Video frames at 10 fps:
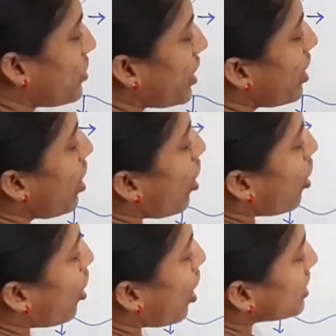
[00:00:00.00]
Okay,
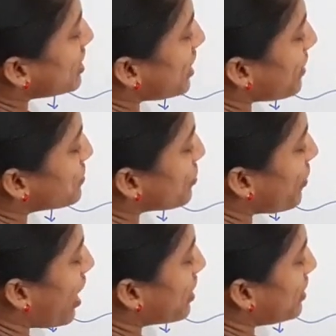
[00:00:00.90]
all the types of
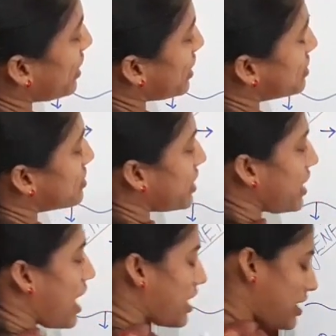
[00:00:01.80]
RNAs,
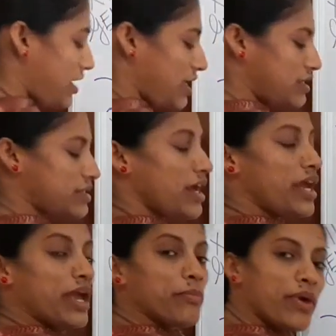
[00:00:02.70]
tRNAs,
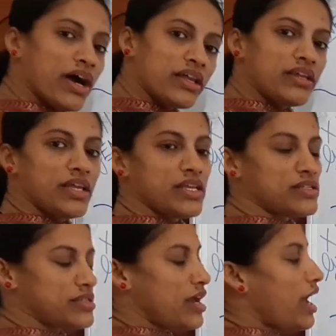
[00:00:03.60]

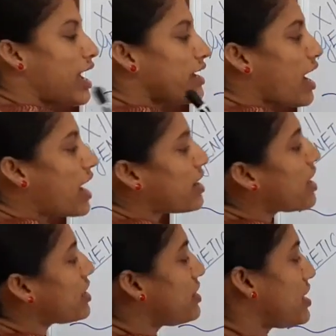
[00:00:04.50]
mRNAs and
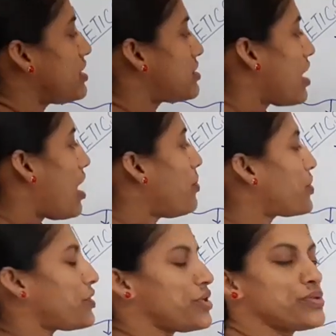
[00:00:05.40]
rRNAs are
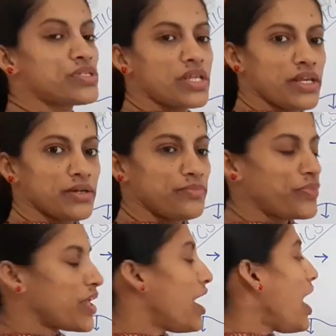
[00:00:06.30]
produced here.
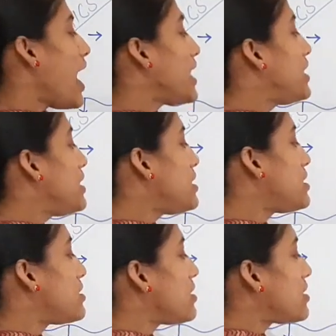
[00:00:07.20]
And
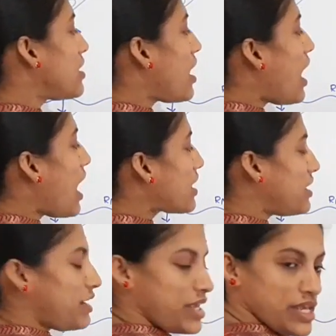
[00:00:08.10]
this
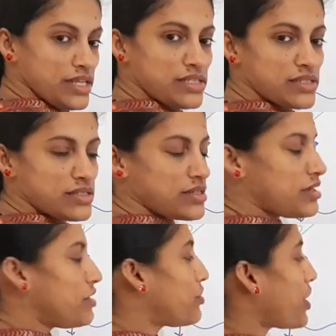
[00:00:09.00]
RNAs,
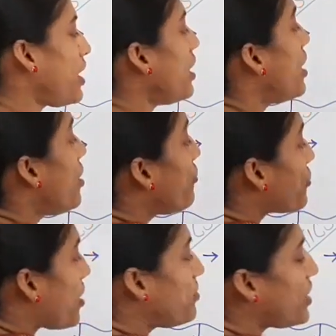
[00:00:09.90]
okay,
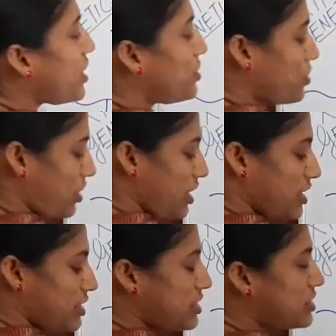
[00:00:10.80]
from the
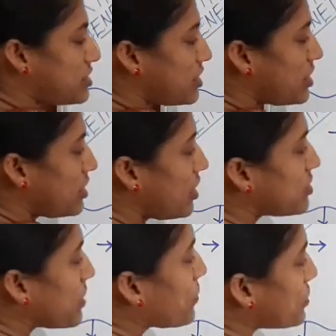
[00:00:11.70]
nucleus,
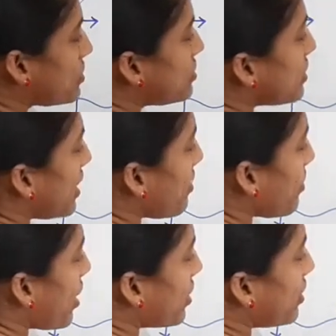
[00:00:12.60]
suppose this is an
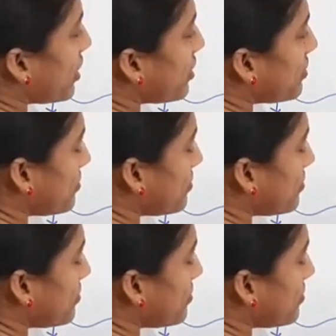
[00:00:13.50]
mRNA.